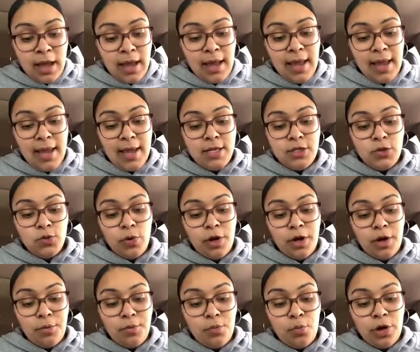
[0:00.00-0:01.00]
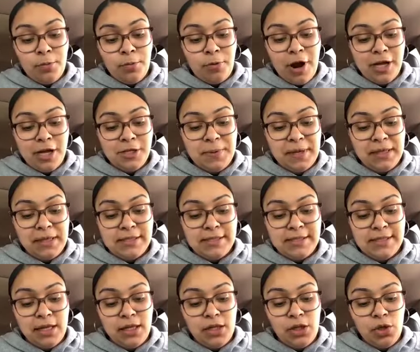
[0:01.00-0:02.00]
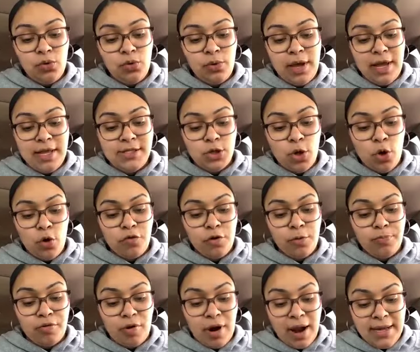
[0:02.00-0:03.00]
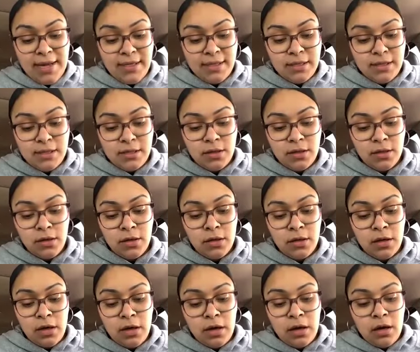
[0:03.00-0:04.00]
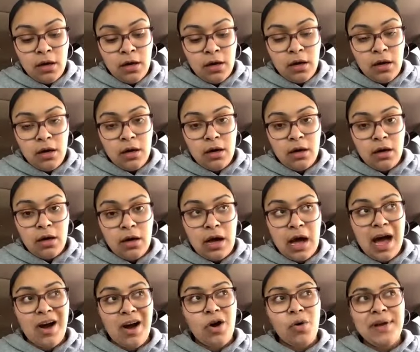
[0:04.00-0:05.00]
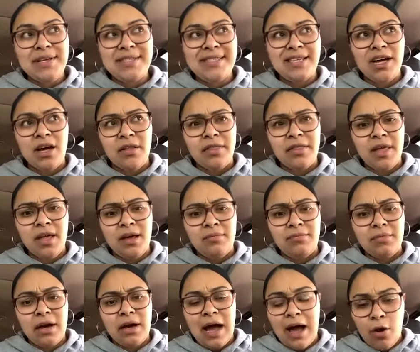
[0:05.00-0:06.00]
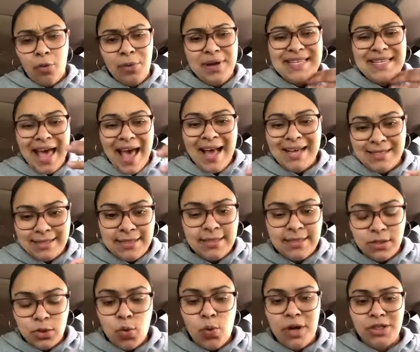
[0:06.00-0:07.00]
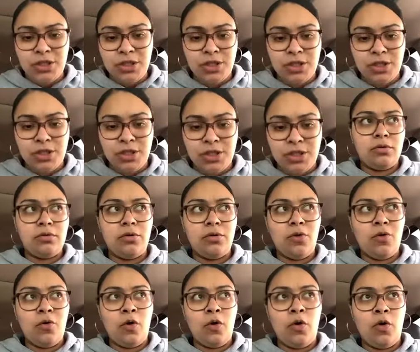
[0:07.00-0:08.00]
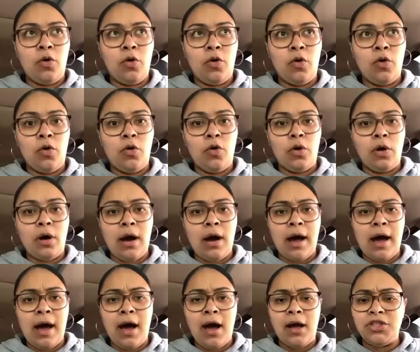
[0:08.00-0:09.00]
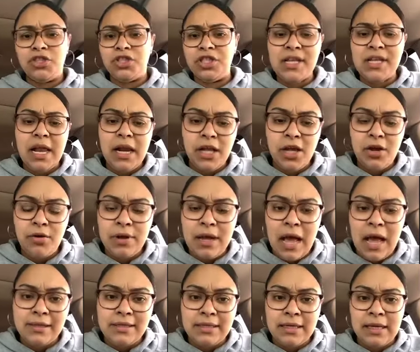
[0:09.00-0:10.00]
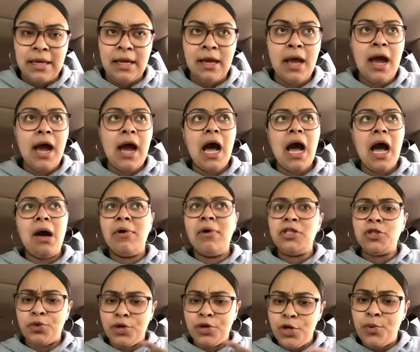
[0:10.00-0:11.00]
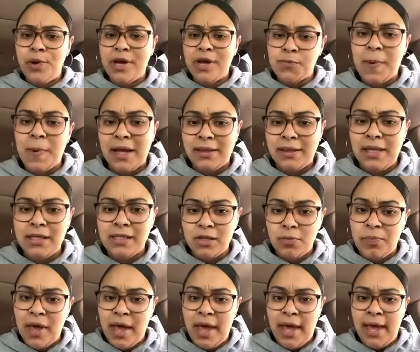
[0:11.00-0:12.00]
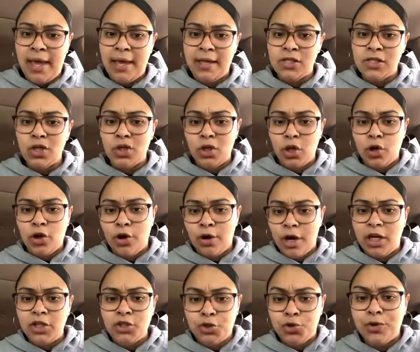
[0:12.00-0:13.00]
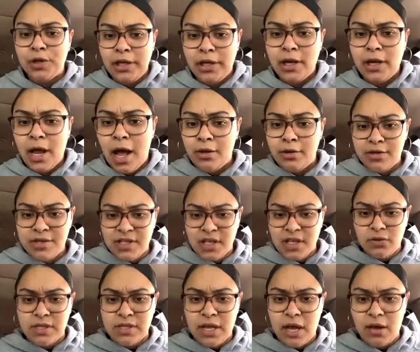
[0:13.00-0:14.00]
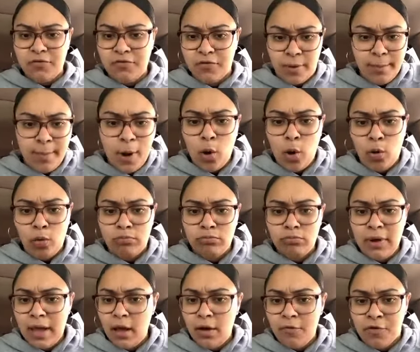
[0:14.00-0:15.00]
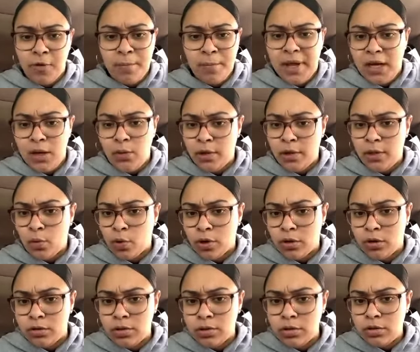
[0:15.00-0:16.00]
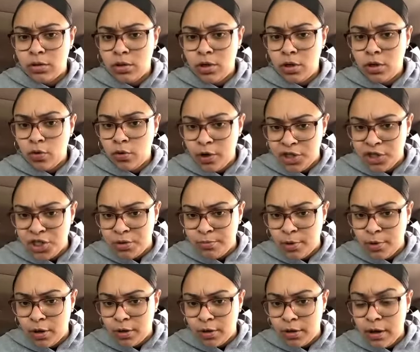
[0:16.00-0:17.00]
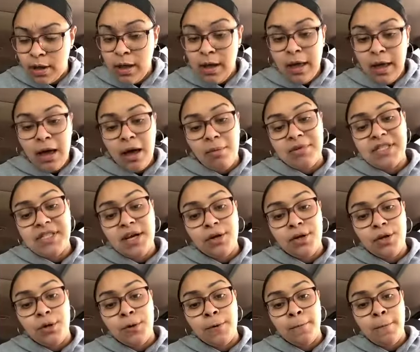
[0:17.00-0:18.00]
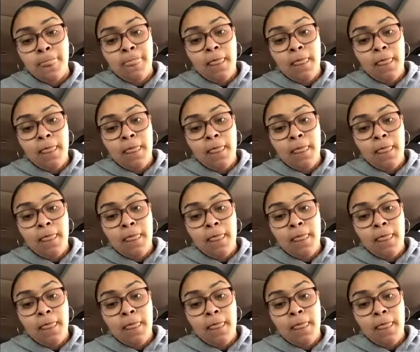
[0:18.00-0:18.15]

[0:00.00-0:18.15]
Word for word: is when a when a prospect is telling you it's overpriced, I always tell them, I always ask this question. Uh, just out of curiosity, how much were you expecting to pay to learn a trillion dollar skill set from home, from anywhere in the world? Question mark. I'm gonna tell you,